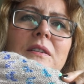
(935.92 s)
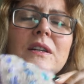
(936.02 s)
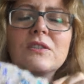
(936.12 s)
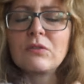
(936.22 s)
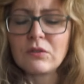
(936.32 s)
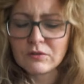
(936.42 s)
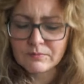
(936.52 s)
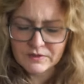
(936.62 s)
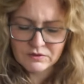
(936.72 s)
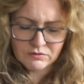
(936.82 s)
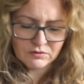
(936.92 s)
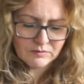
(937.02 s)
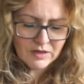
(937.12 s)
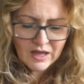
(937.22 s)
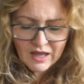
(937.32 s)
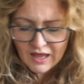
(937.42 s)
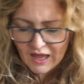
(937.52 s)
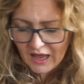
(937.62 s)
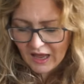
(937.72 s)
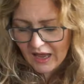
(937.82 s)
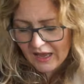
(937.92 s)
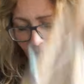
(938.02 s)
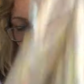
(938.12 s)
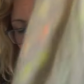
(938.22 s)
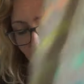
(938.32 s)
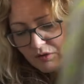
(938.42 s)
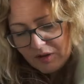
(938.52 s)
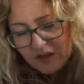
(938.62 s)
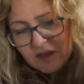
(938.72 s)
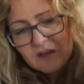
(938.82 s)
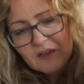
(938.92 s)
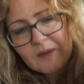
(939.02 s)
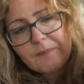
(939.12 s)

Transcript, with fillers: I don't know. I don't know. I also think